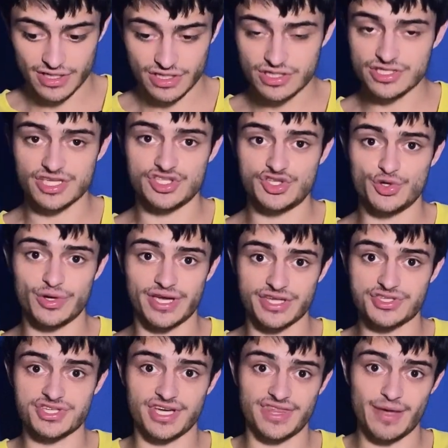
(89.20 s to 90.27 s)
since you can
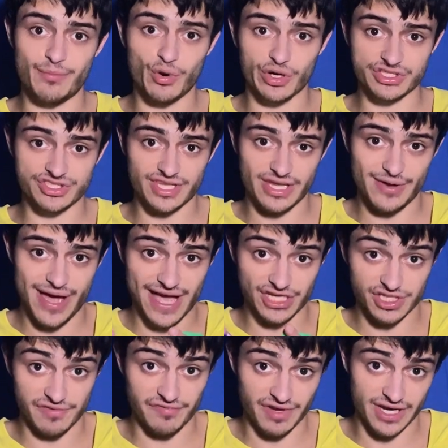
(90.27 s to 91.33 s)
see the books that you actually
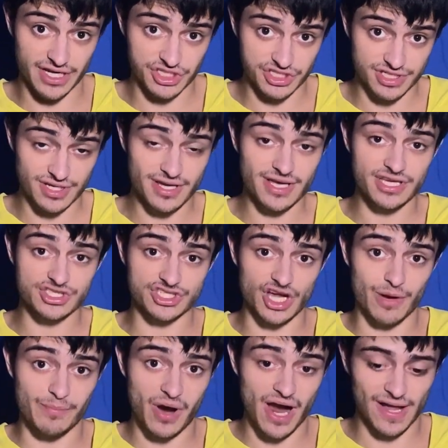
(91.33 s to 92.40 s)
finished
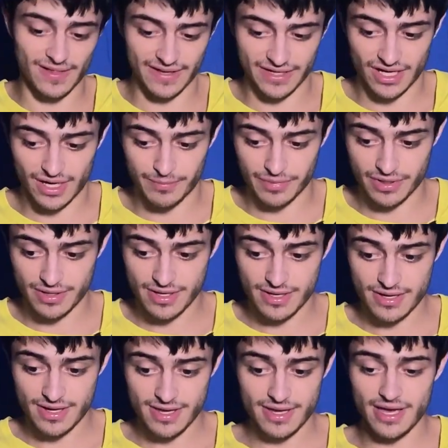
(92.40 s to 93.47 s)
stop piling up.
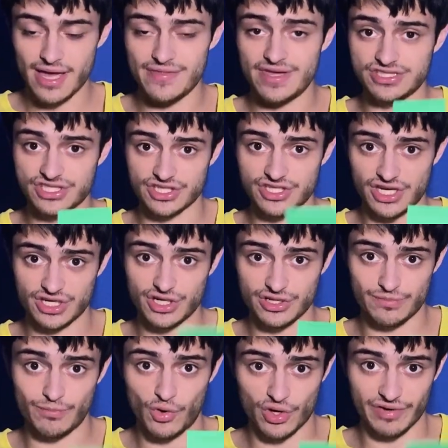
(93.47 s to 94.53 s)
And this is a good
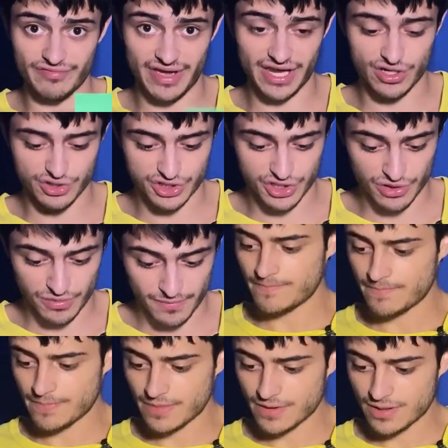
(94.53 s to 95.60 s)
motivator too.
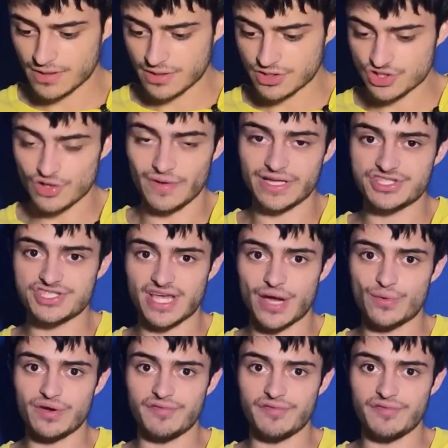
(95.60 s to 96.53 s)
So let's say we